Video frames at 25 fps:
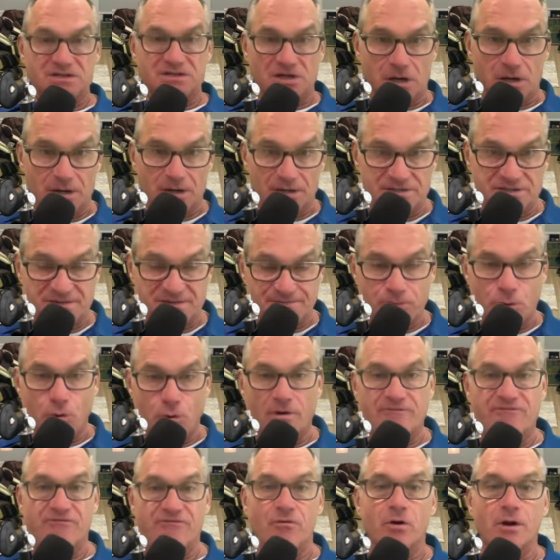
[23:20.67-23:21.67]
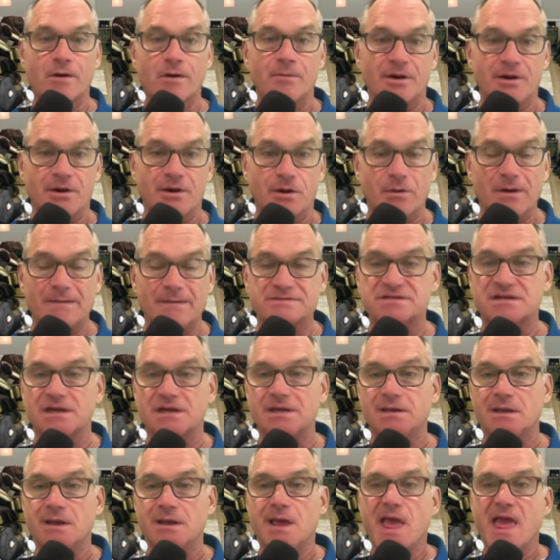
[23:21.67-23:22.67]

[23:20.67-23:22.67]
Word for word: our support form on our website,